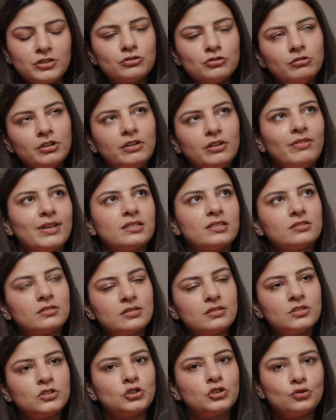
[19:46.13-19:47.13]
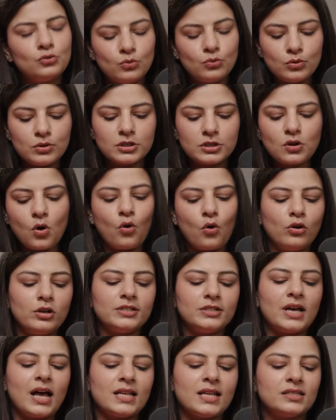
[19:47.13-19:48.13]
should investors choose
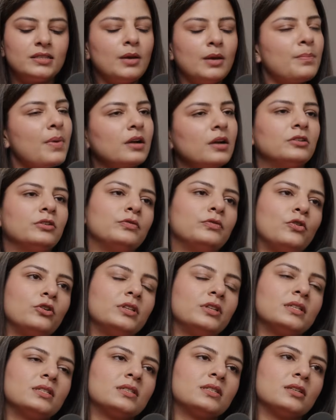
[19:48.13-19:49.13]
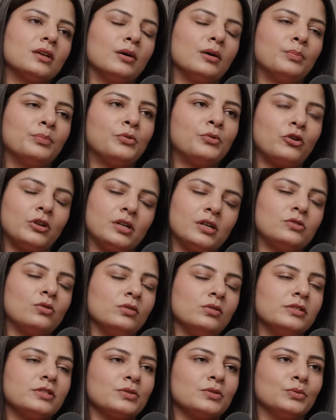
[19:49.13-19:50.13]
Alt as their partner for this product
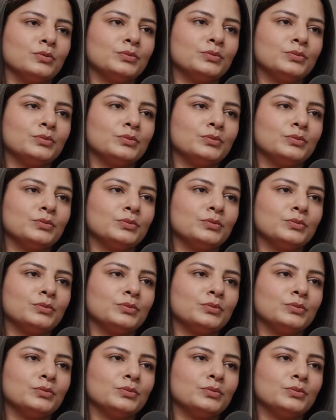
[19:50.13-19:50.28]
also?